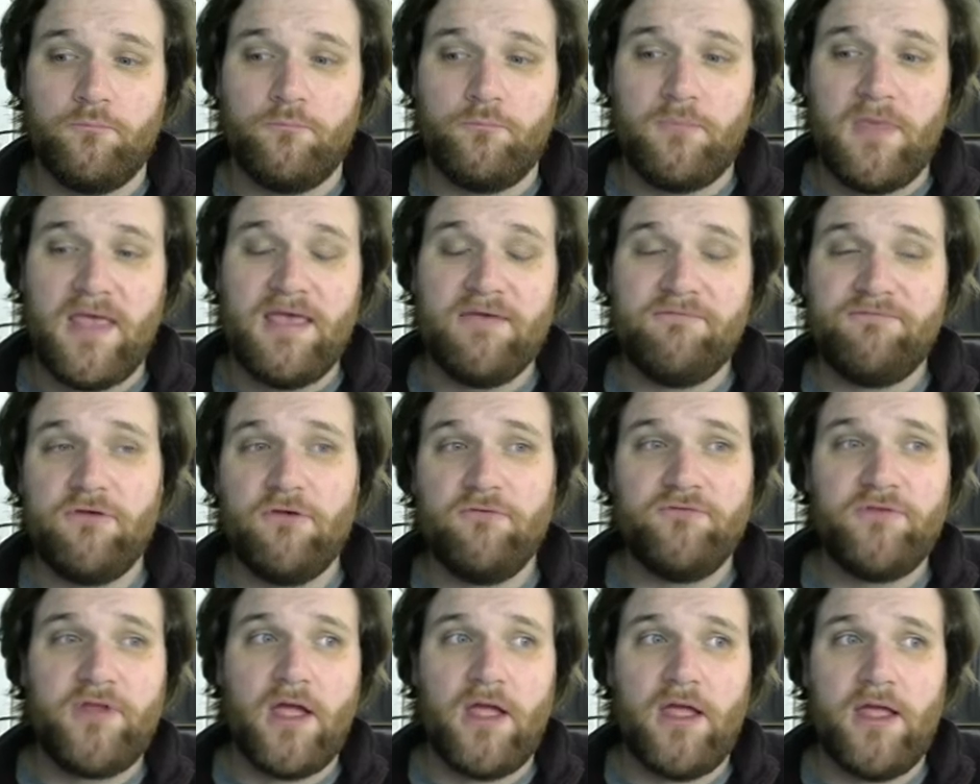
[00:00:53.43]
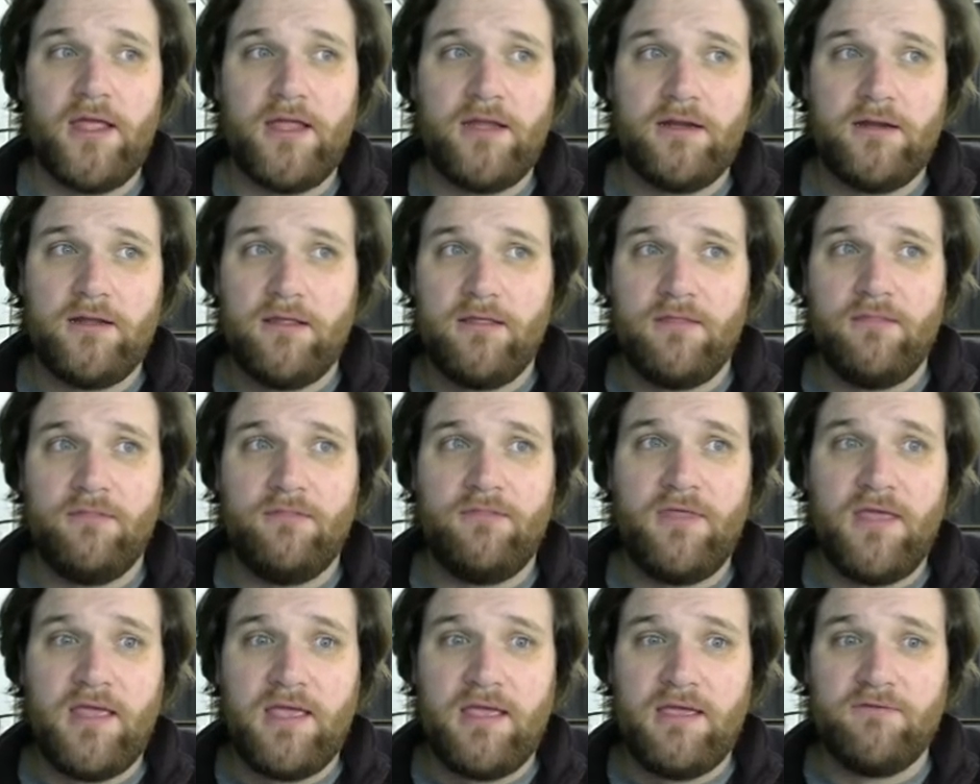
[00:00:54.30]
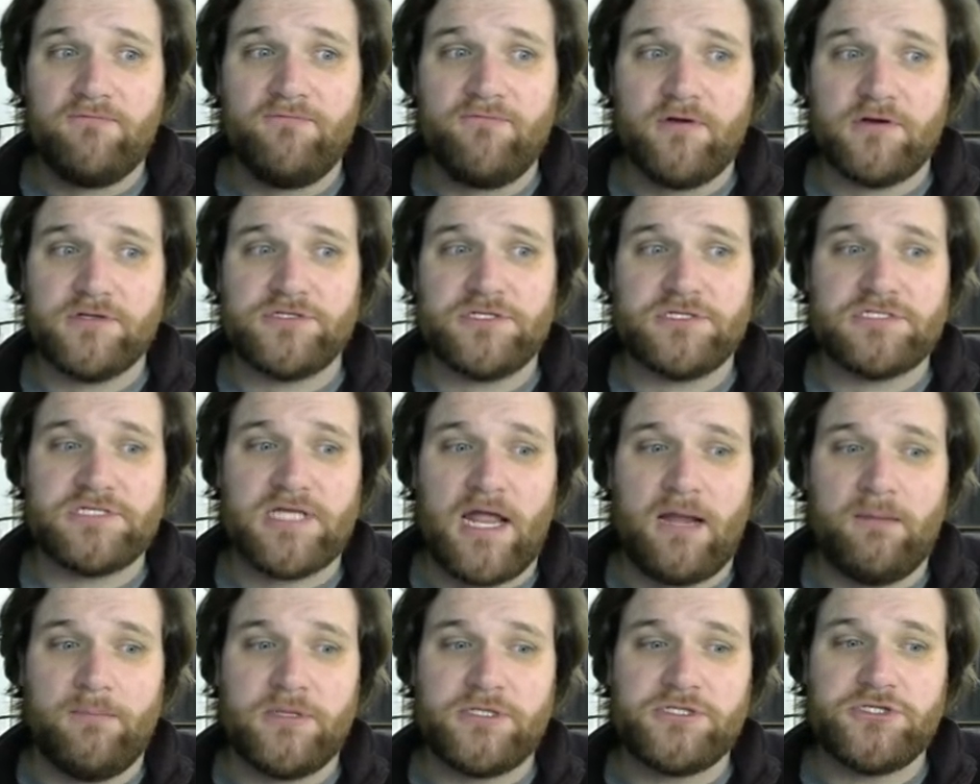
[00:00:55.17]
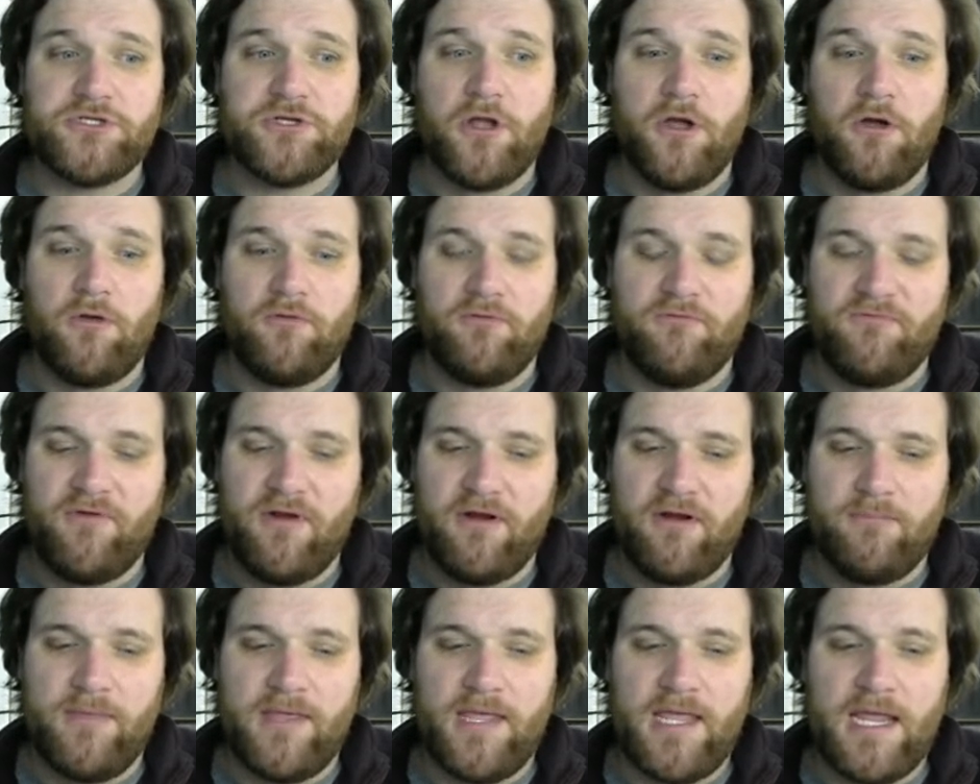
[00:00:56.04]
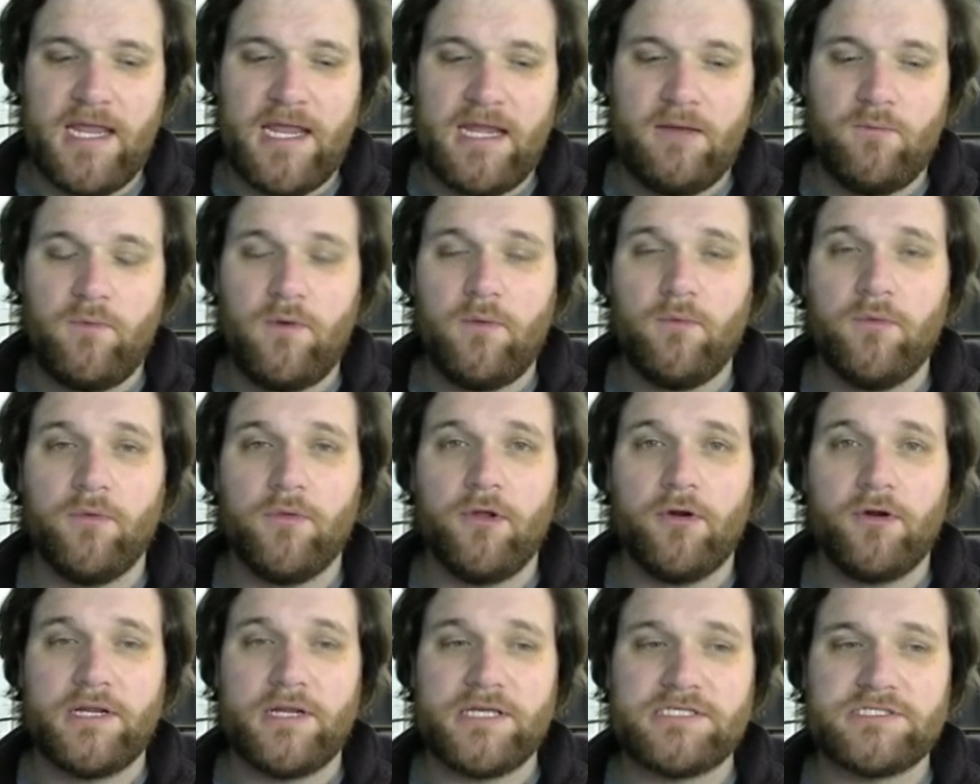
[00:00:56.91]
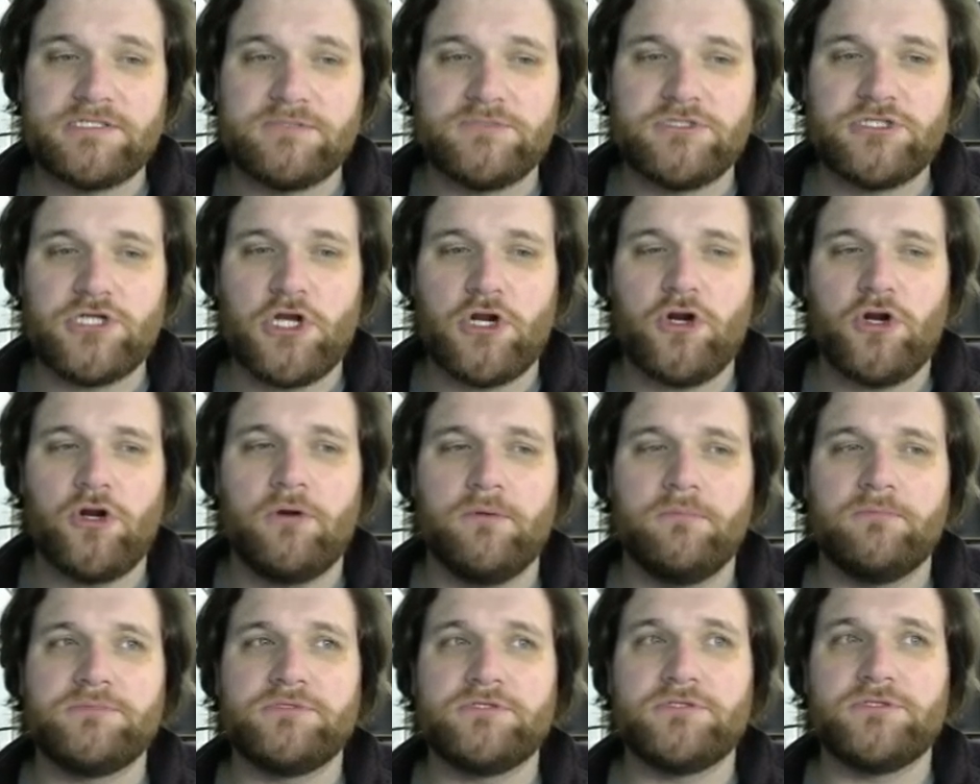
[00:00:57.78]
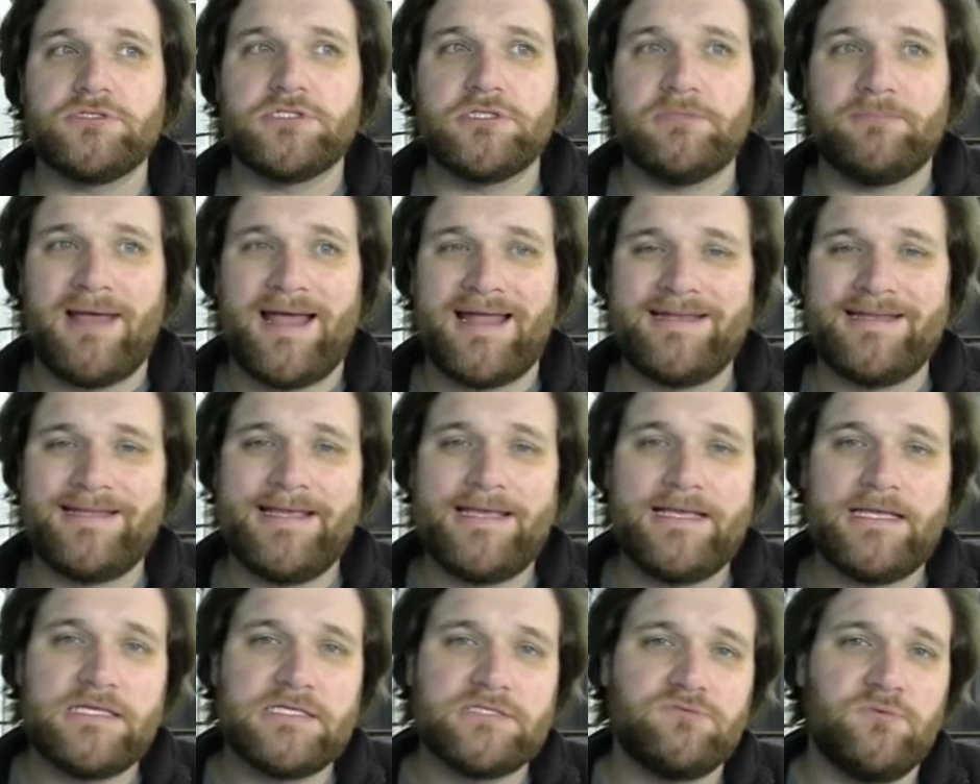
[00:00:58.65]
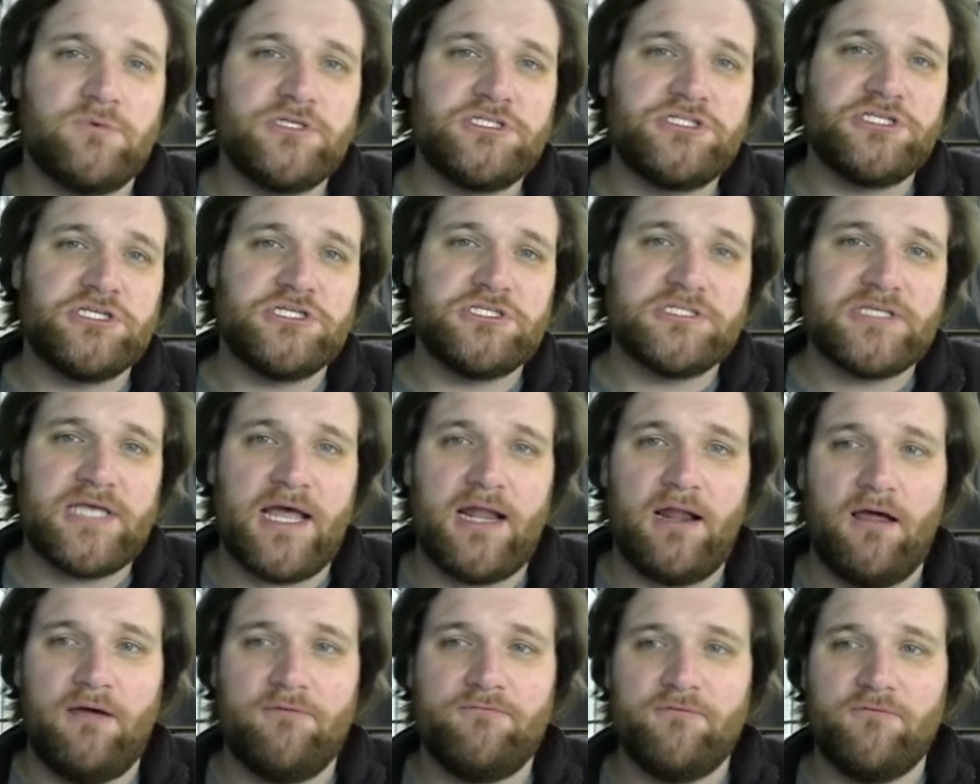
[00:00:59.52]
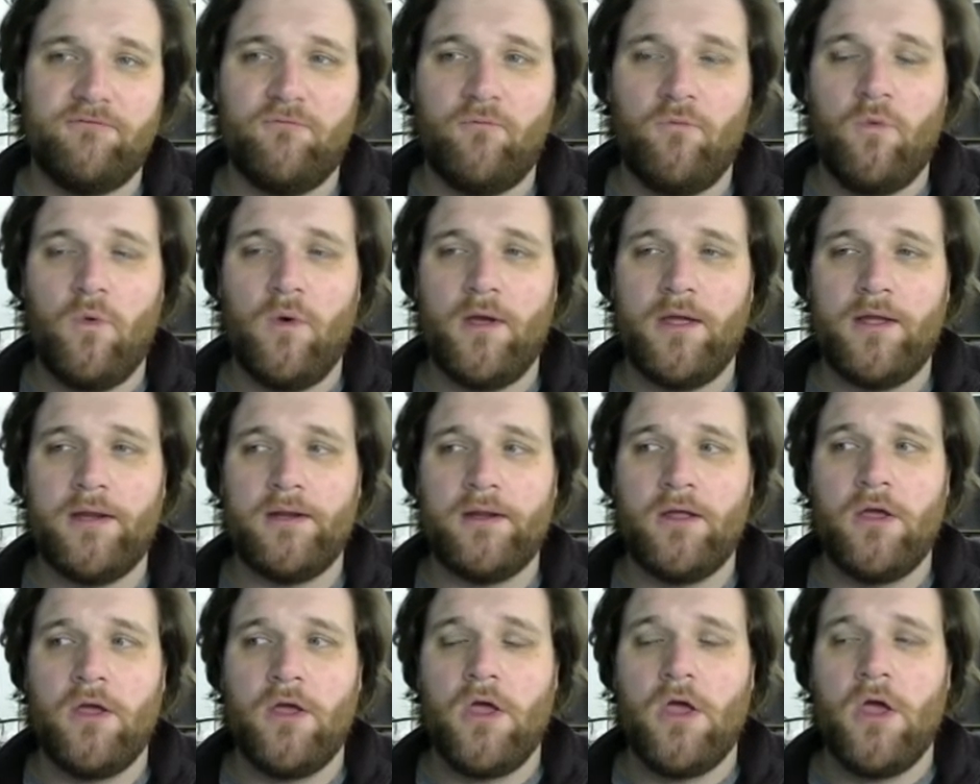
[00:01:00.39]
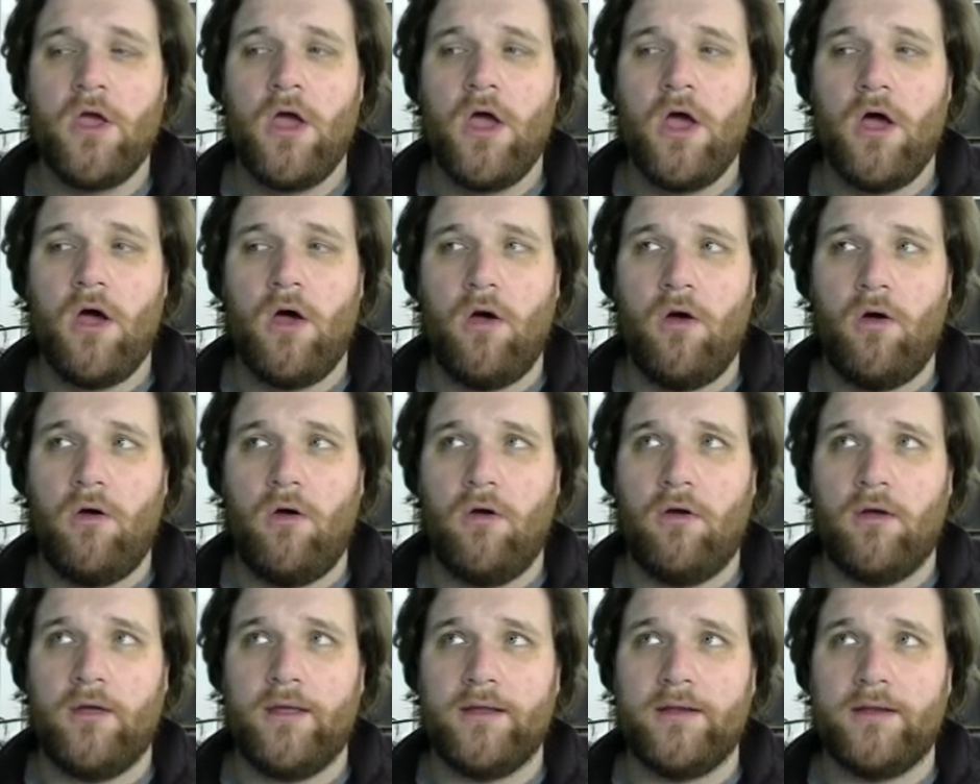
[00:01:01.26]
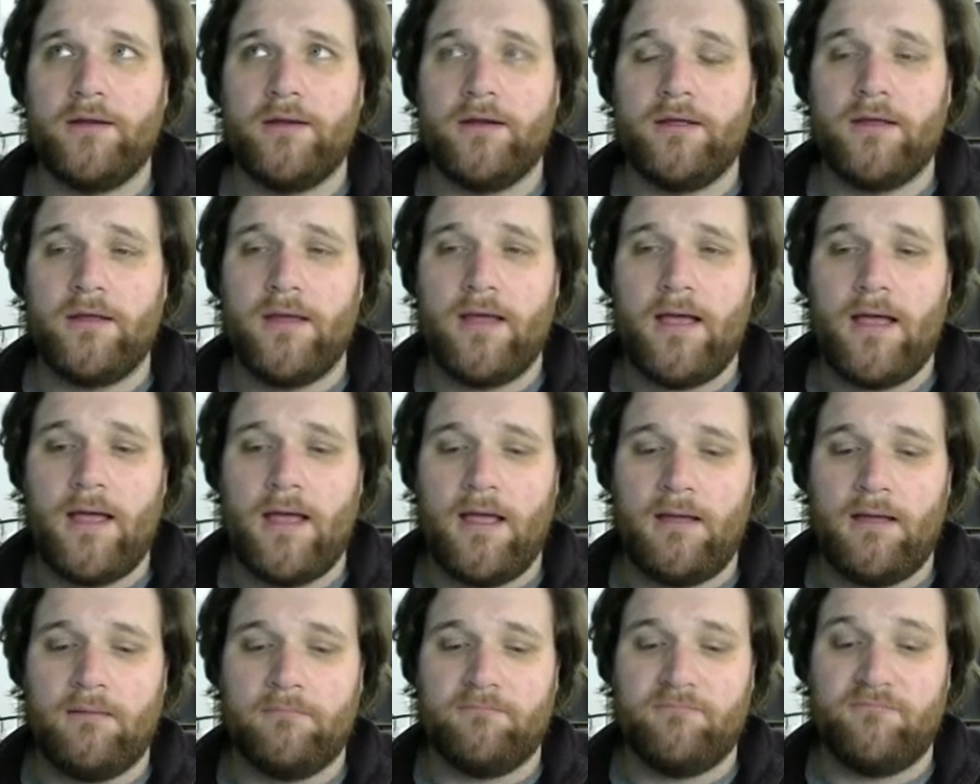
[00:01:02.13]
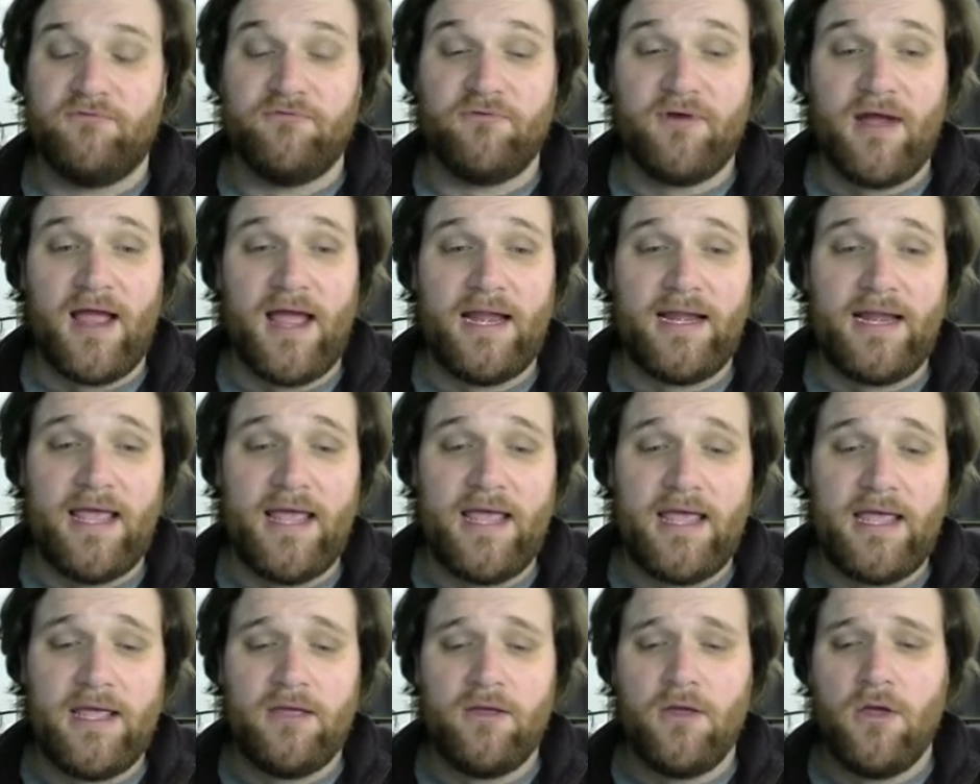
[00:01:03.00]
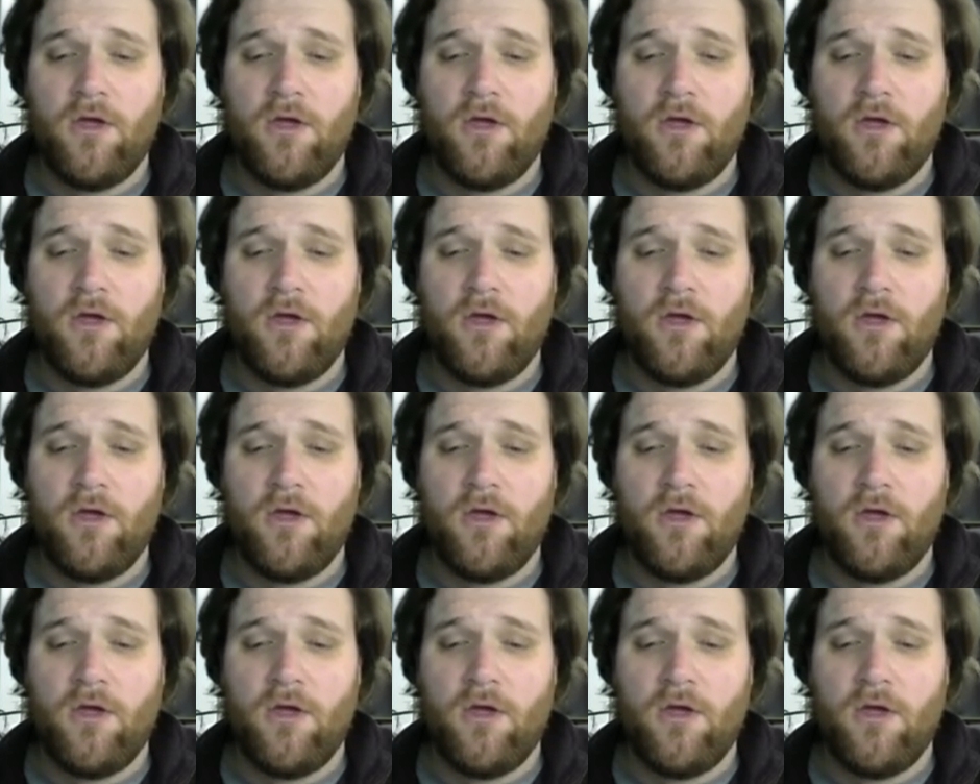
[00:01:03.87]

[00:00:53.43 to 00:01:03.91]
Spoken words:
If you've done the first assignments, the very beginning we were learning some terms, some ideas. We just got off of one on Friday